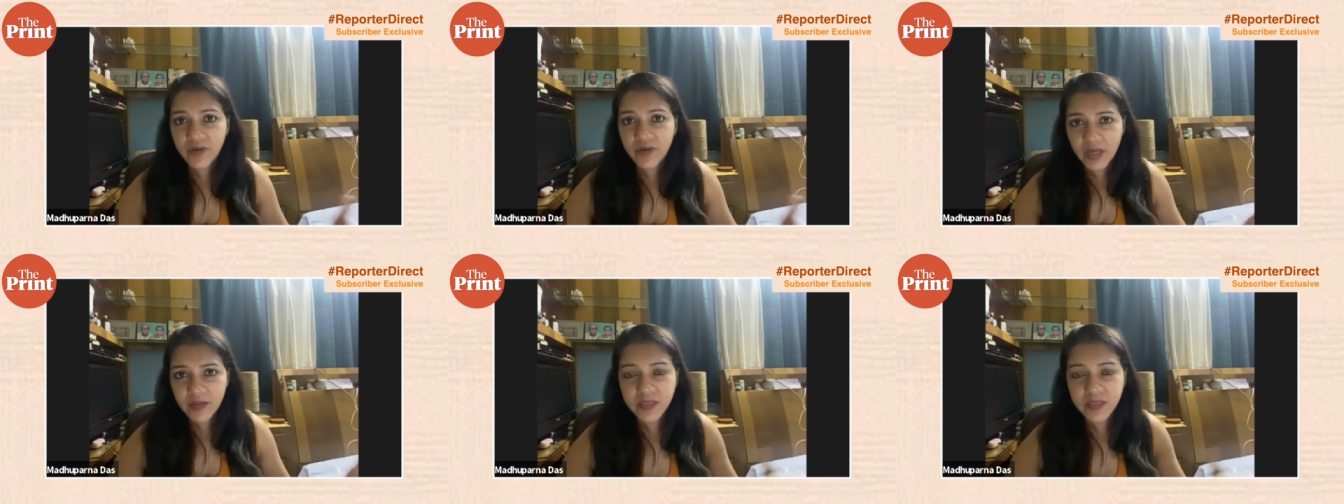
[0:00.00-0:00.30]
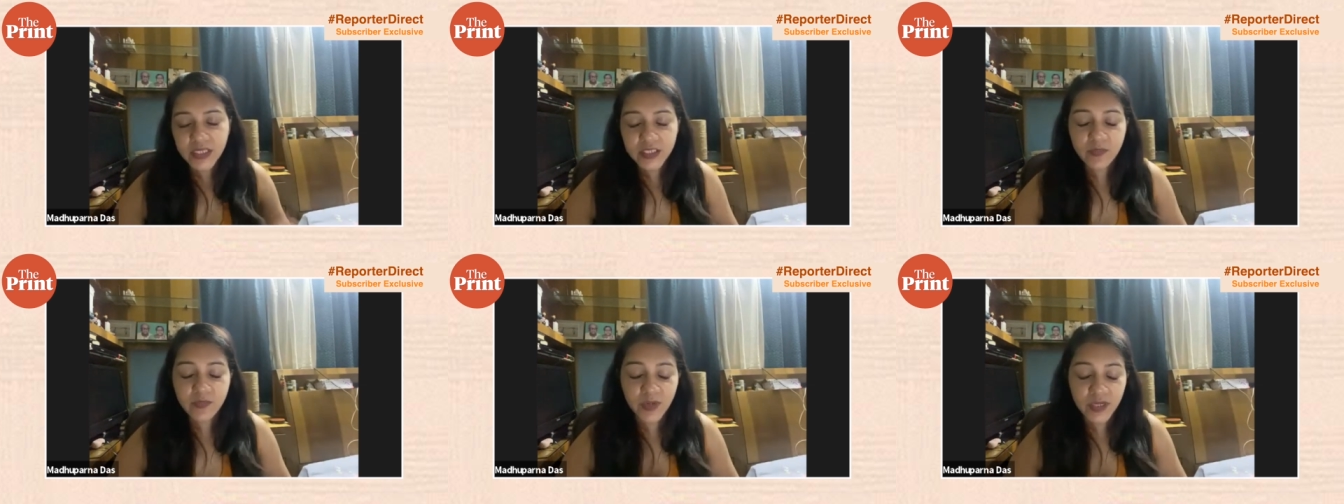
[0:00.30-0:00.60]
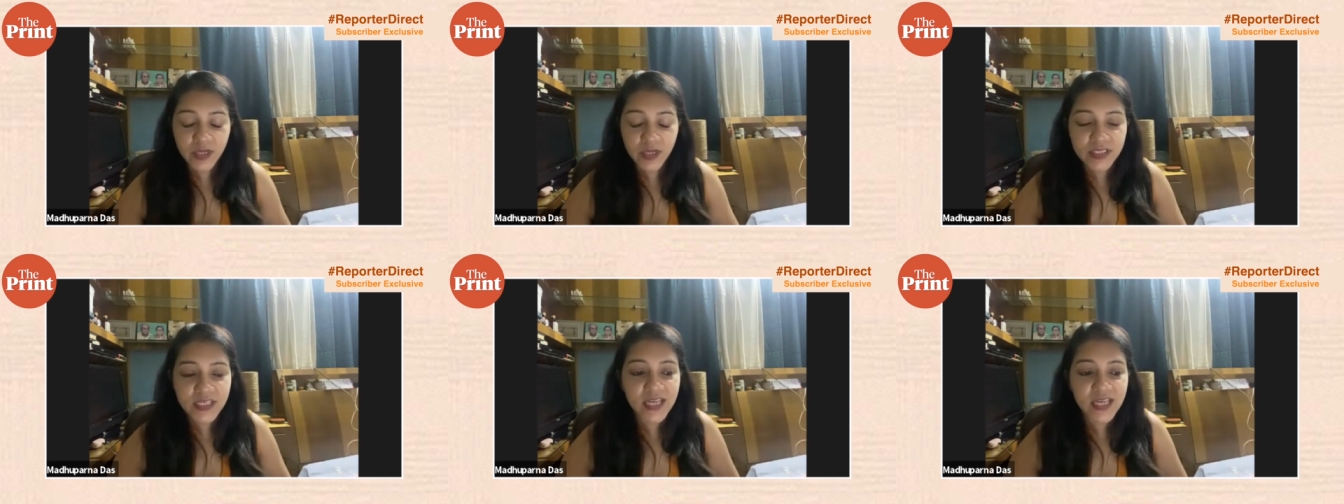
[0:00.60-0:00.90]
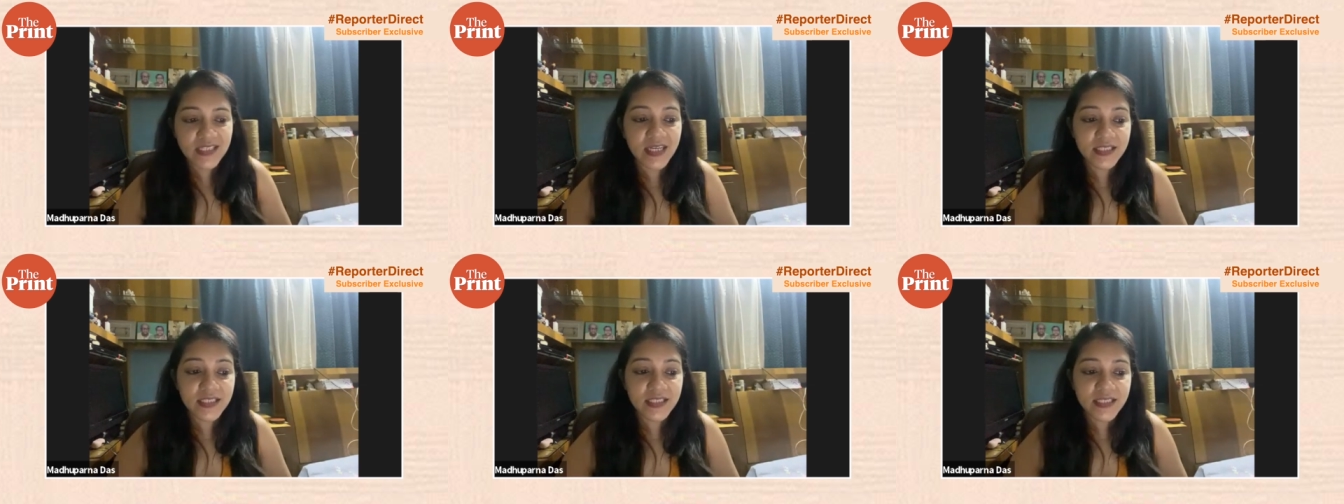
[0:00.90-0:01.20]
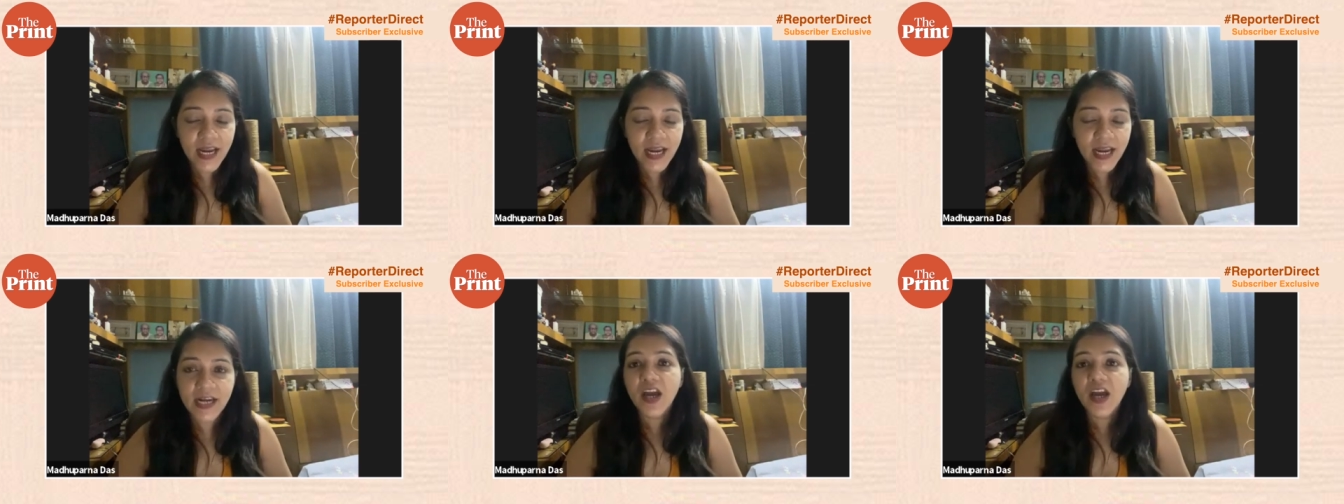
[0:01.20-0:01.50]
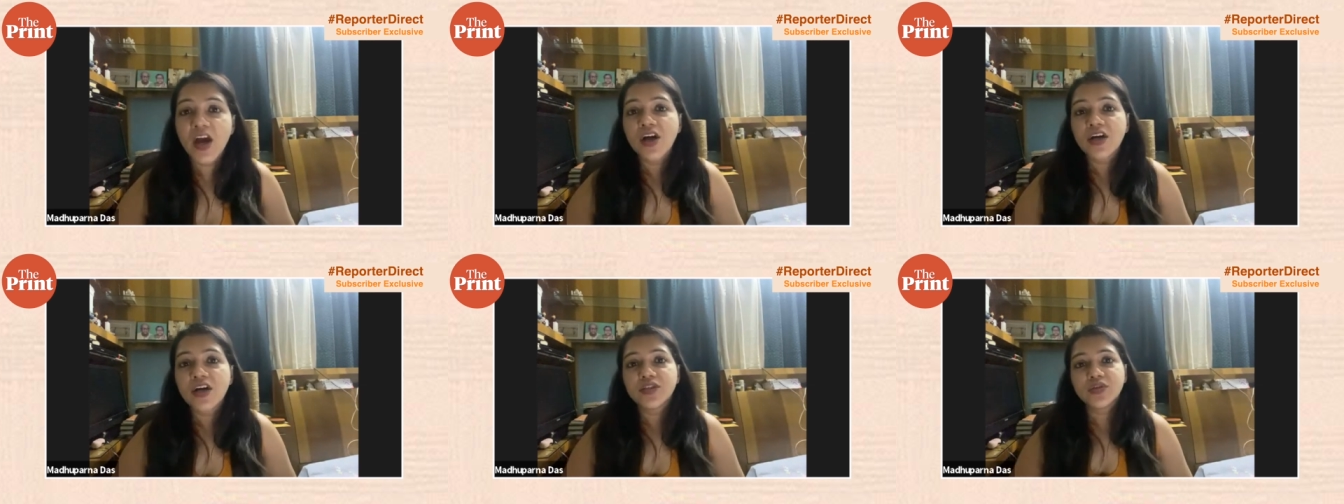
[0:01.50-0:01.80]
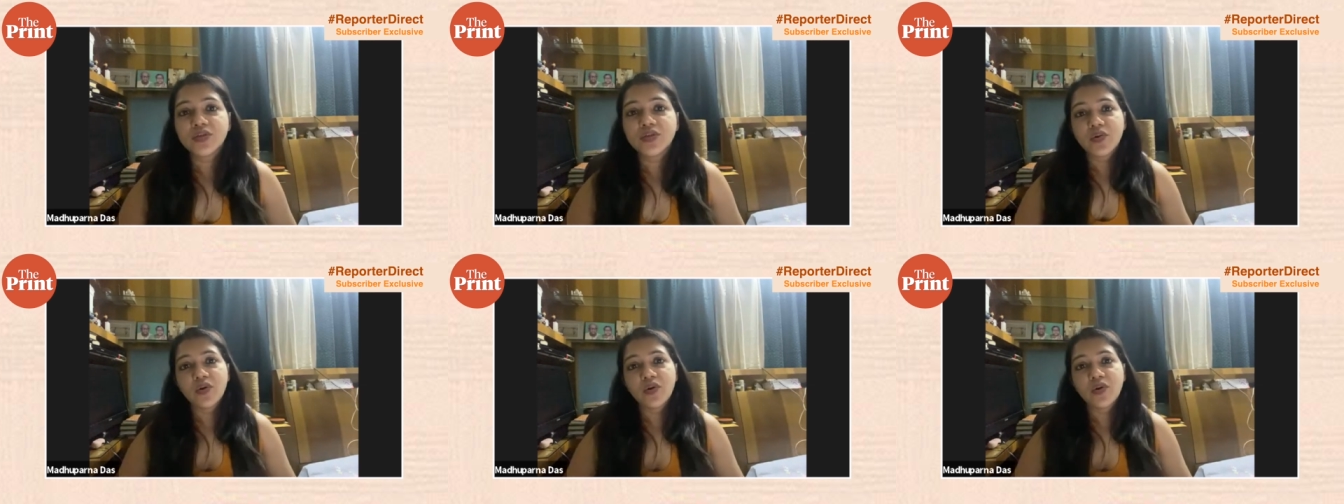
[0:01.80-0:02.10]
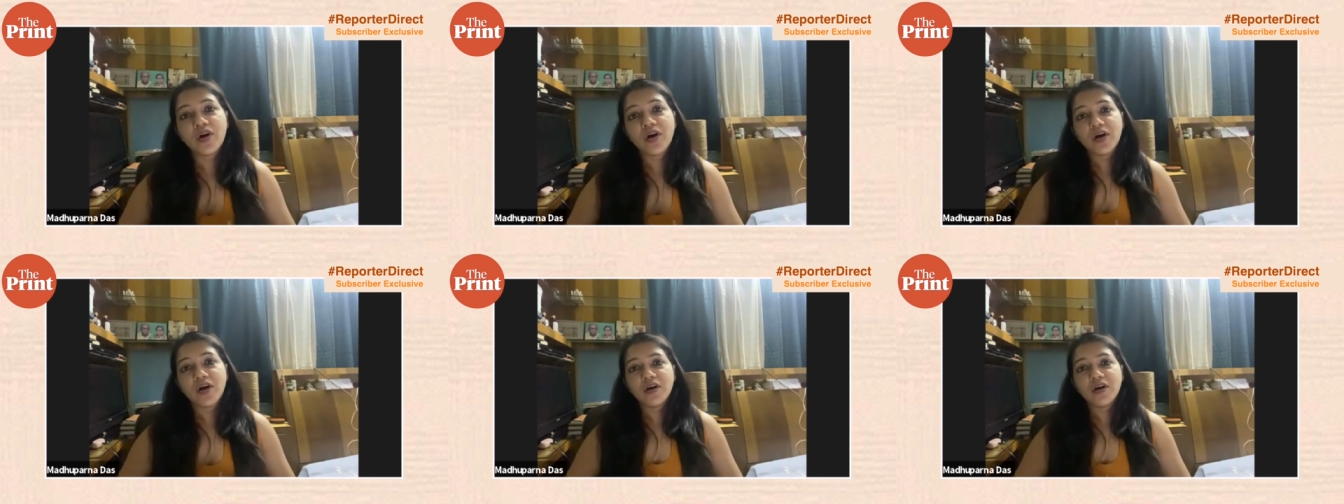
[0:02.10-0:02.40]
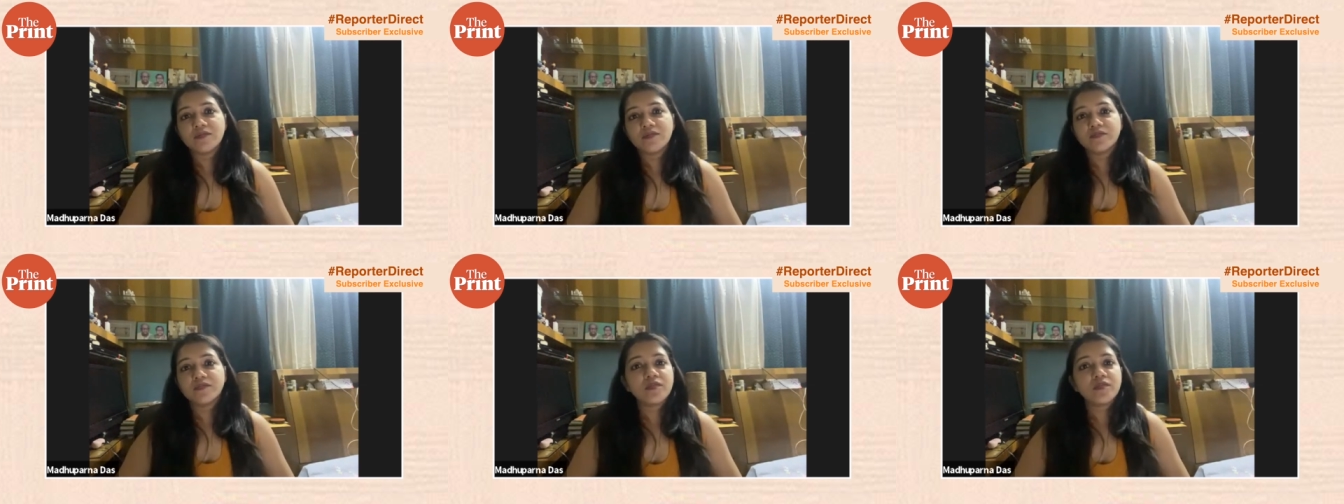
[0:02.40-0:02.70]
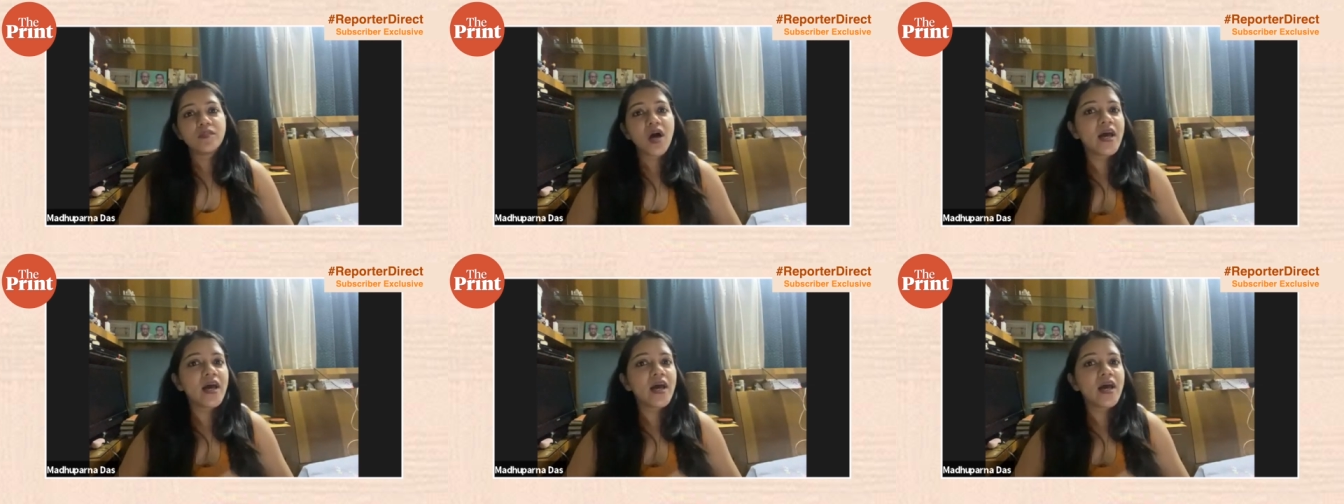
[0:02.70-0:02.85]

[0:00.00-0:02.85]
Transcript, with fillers: five six months as i said so um,